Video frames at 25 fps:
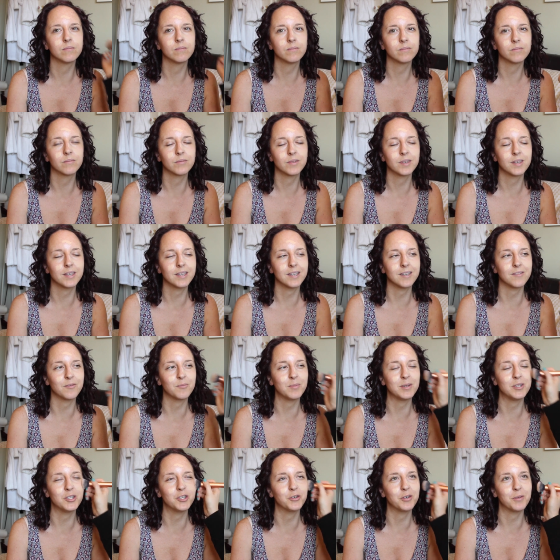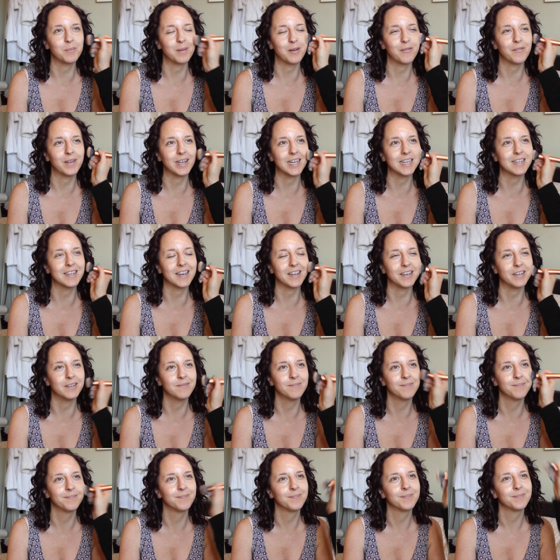actually not so bad. doing my fake
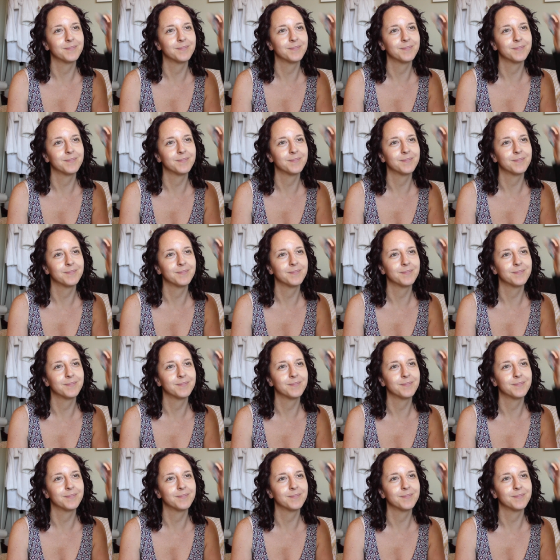tanning.